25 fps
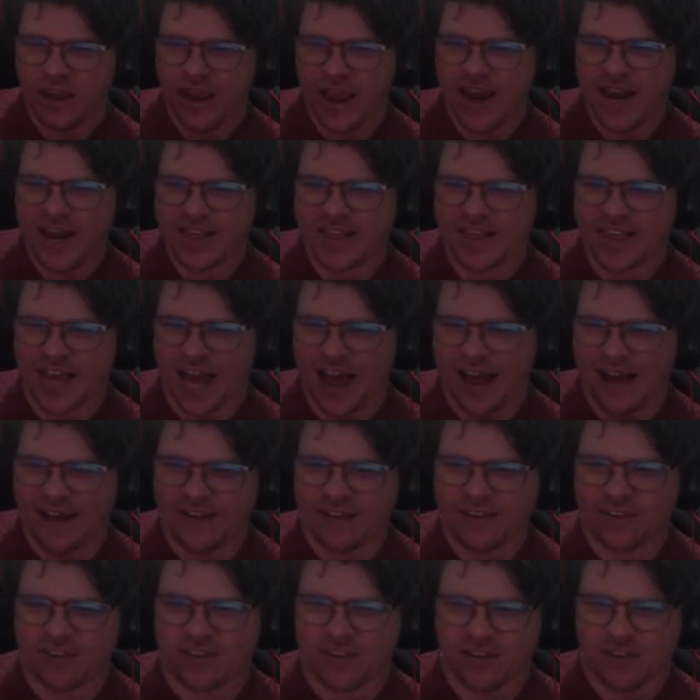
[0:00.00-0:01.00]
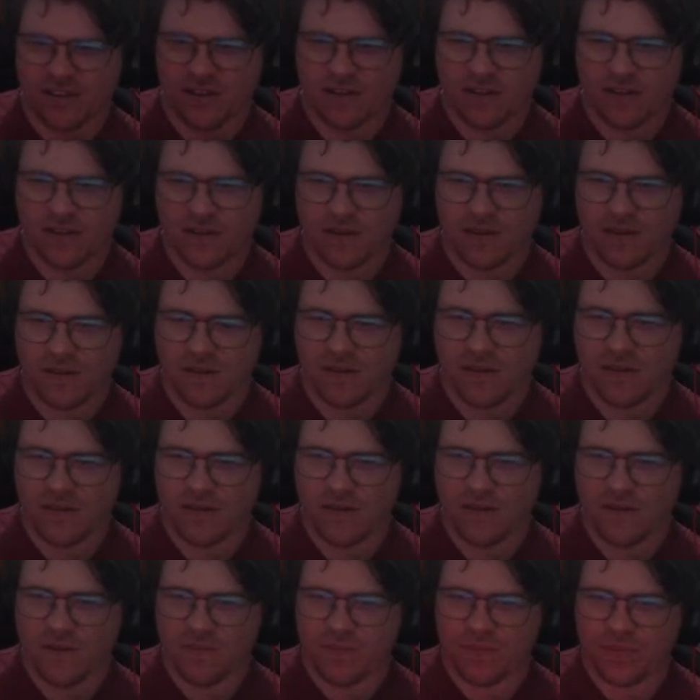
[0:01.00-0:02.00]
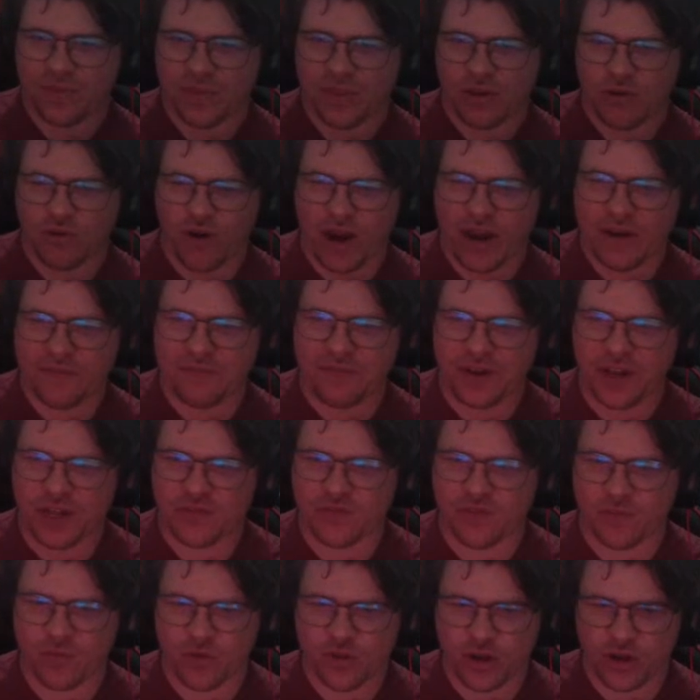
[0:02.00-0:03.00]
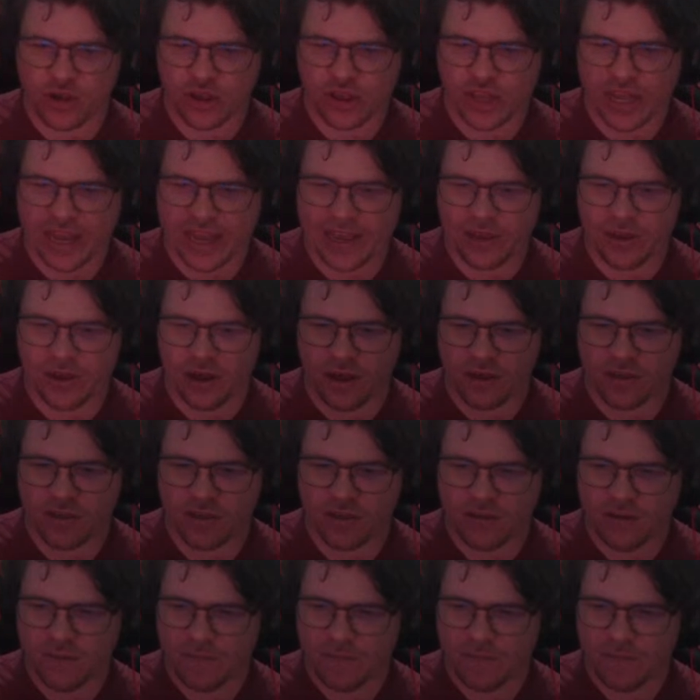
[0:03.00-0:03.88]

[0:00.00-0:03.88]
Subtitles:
and he does! Great finish from Josh Dacos.